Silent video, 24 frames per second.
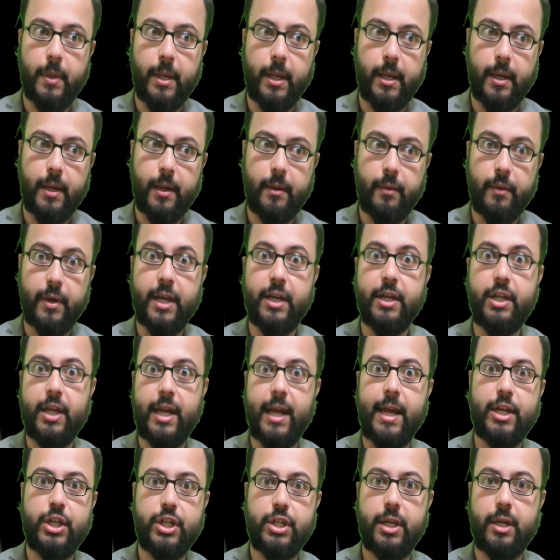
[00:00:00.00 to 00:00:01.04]

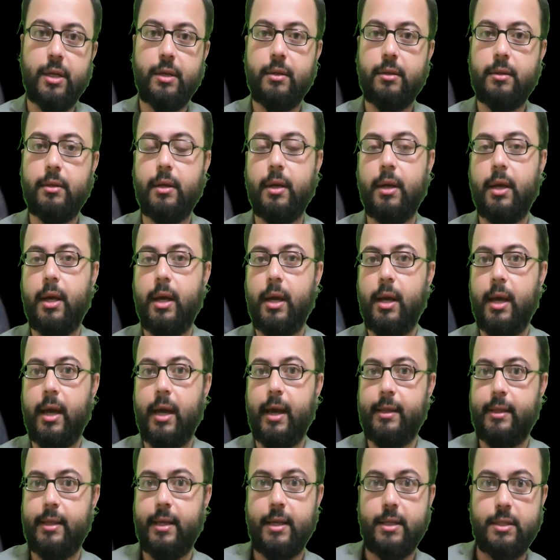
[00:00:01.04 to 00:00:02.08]
radiation,
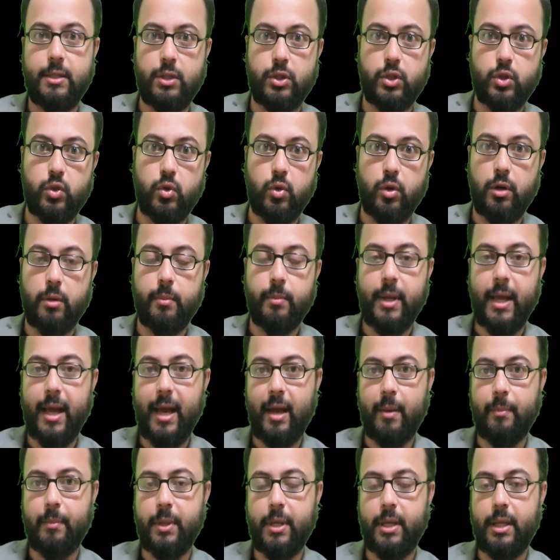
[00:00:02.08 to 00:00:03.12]
and there is a storm
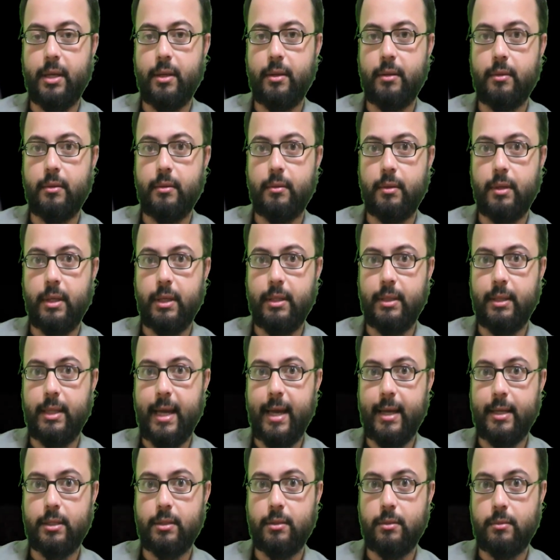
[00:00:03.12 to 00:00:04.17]
happening in
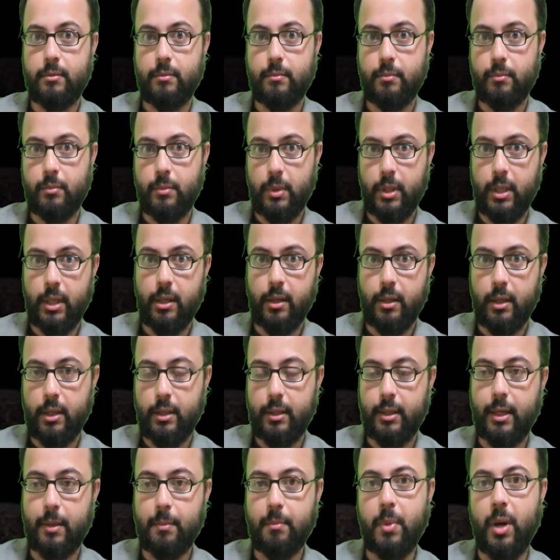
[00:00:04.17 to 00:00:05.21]

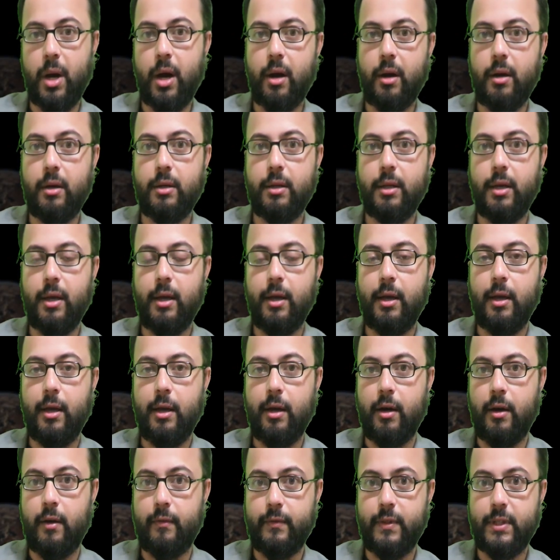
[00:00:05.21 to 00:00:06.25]
that part
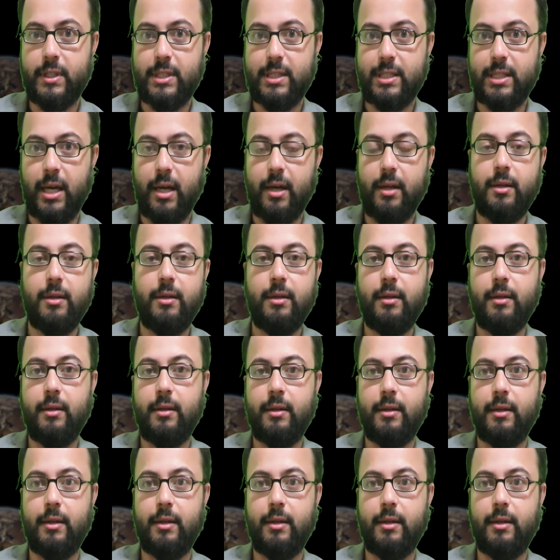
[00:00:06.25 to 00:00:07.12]
of the sun,